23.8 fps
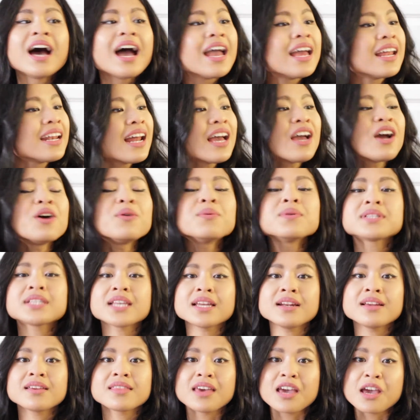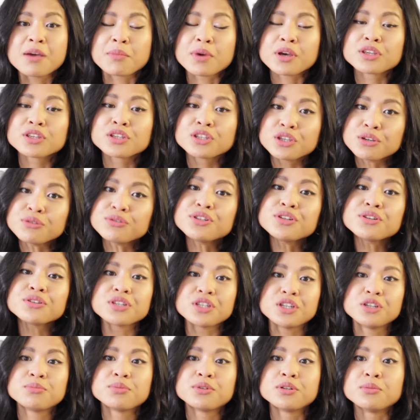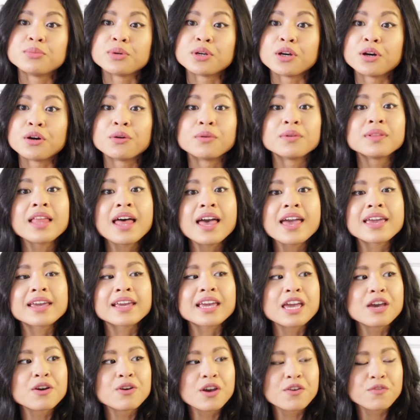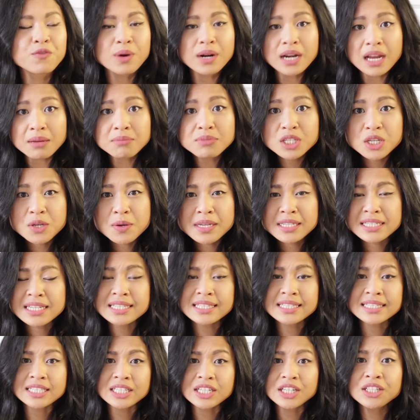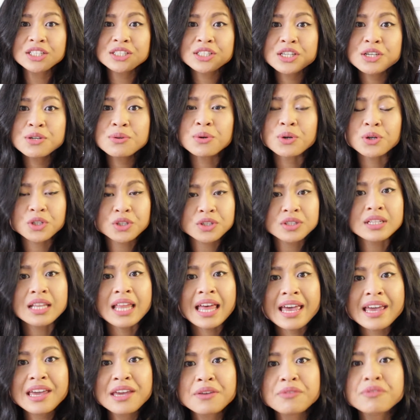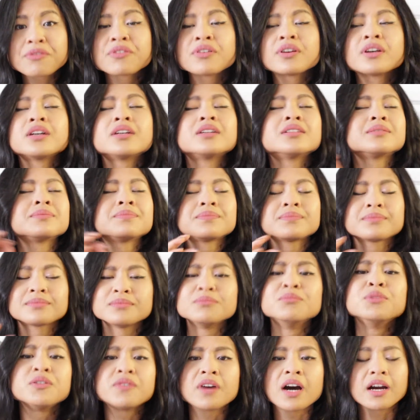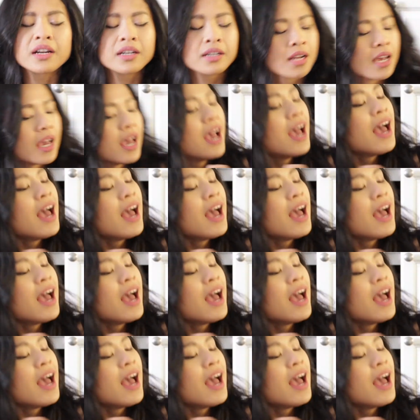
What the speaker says: And I always say to them, you do you, boo-boo. Like, if what I'm doing doesn't hurt you or your life, move on.